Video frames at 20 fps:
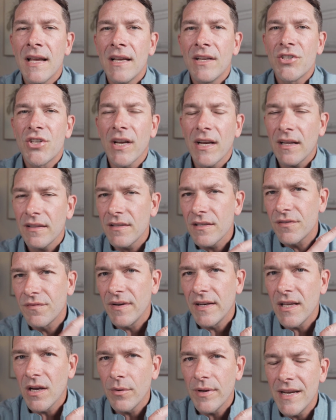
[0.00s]
check out this
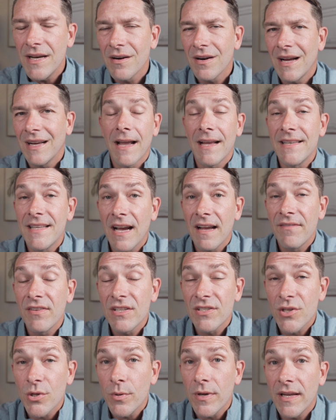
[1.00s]
video here. I dive
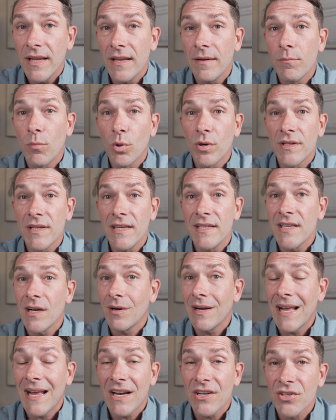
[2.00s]
into it in more detail.
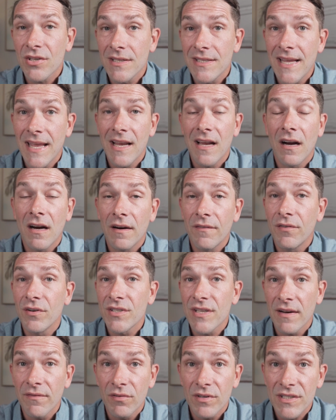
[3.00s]
I actually take
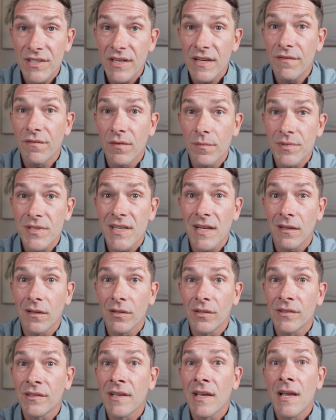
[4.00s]
offers I've received from
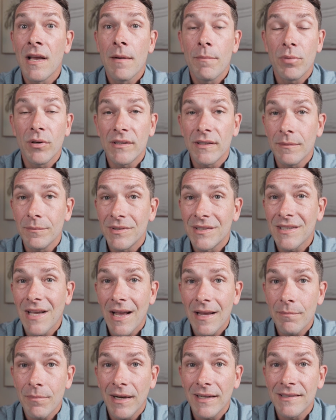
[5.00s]
sellers, put them
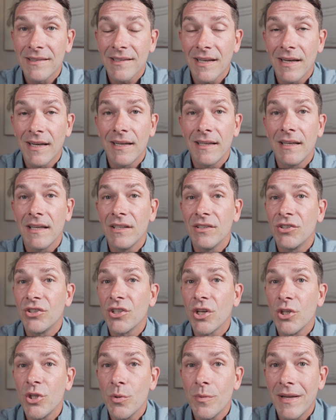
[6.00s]
side by side, and
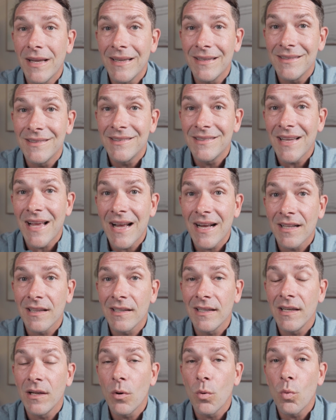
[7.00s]
show you
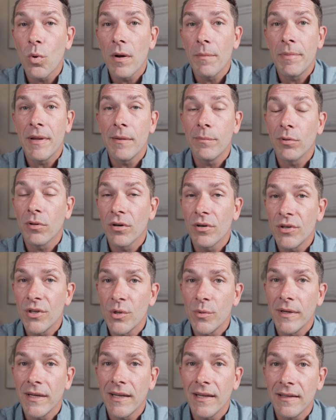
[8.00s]
exactly what people are
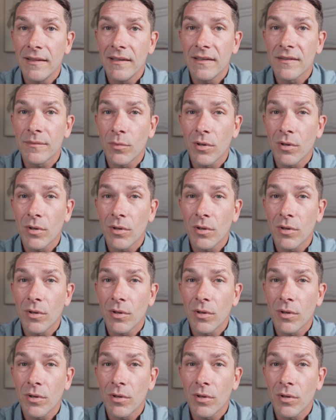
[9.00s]
doing in this